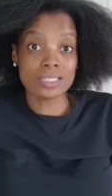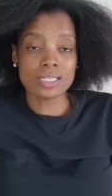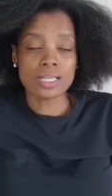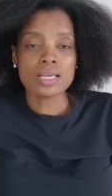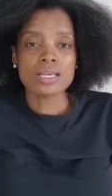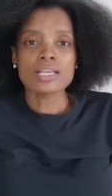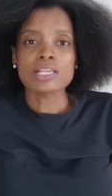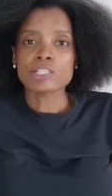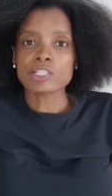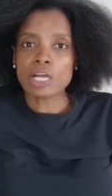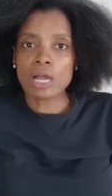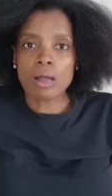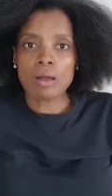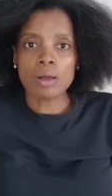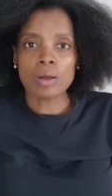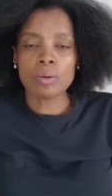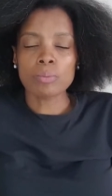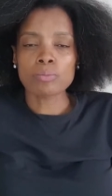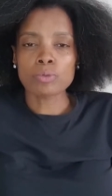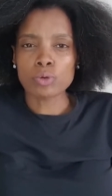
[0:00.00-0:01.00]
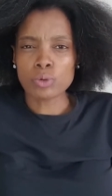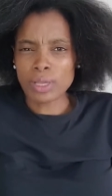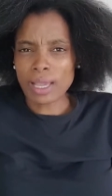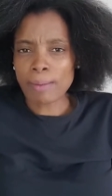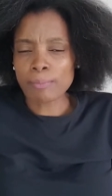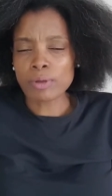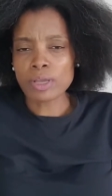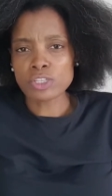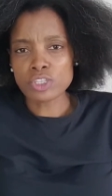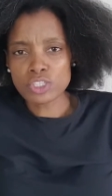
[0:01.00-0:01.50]
So I'm going to
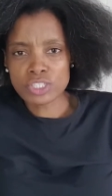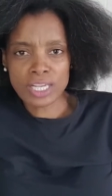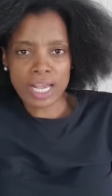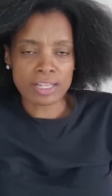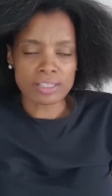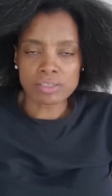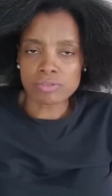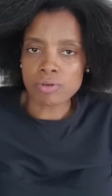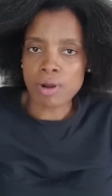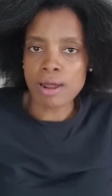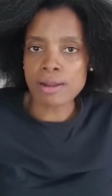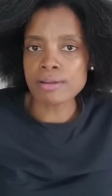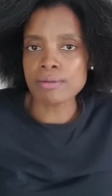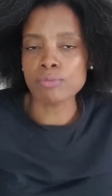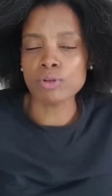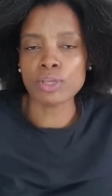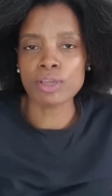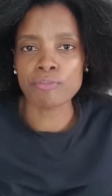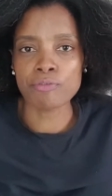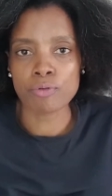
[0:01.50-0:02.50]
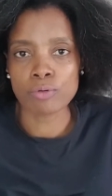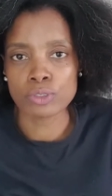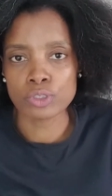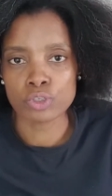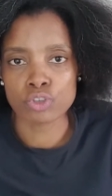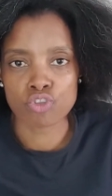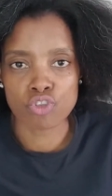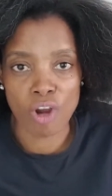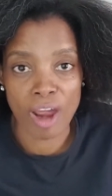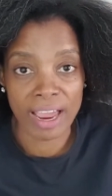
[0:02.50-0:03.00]
scout around and looking forward to
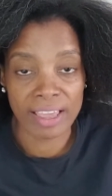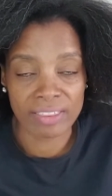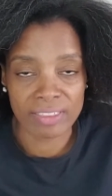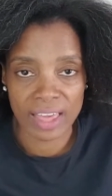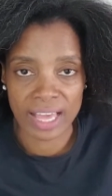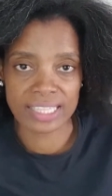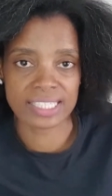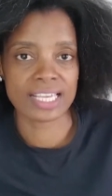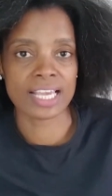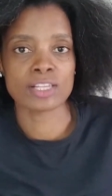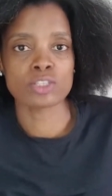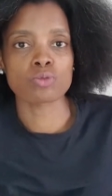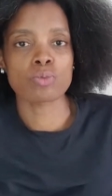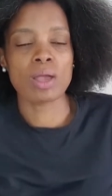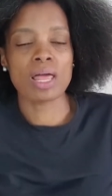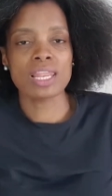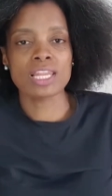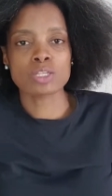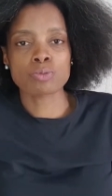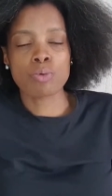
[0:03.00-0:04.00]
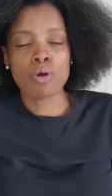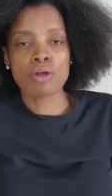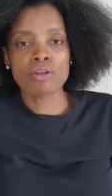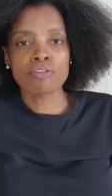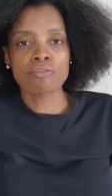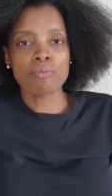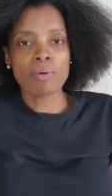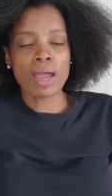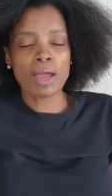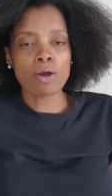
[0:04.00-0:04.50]
trying that as well. It's part of my
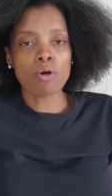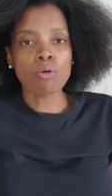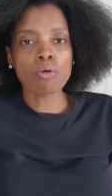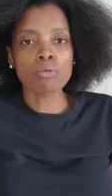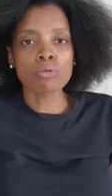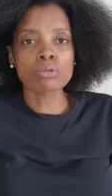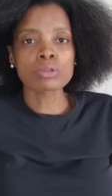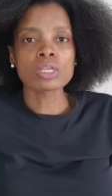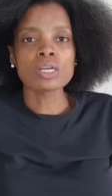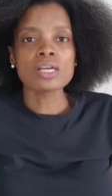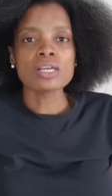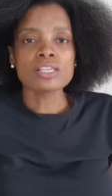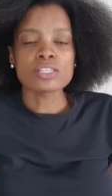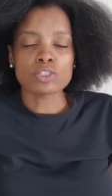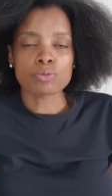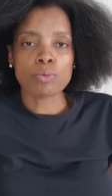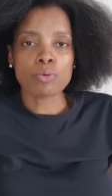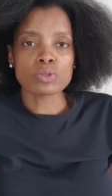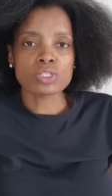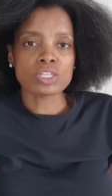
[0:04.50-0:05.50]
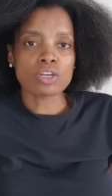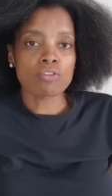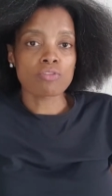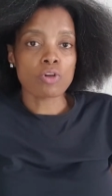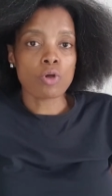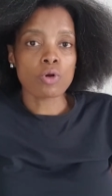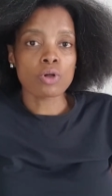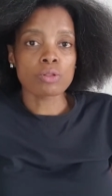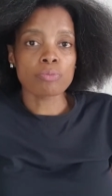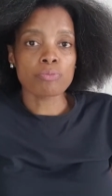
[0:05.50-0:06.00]
whole supporting of local
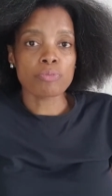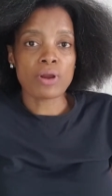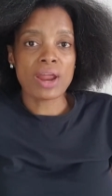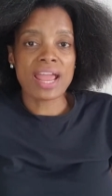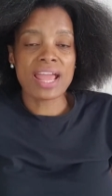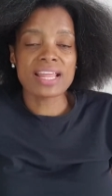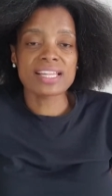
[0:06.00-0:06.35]
brands.